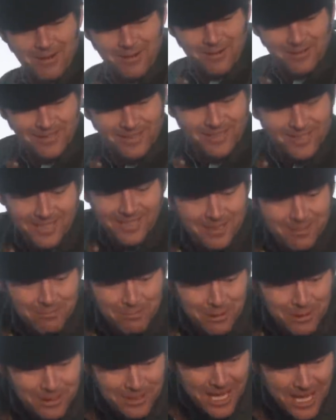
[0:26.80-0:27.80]
this very
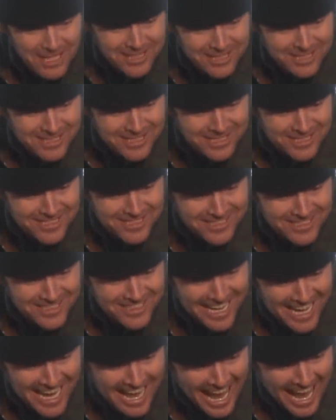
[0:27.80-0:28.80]
basic concept to
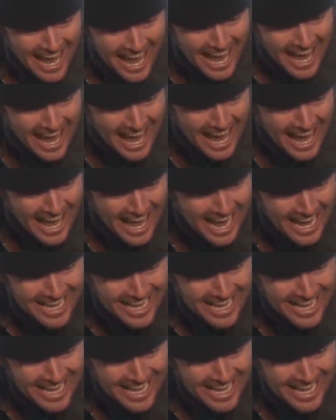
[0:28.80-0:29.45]
dive into much more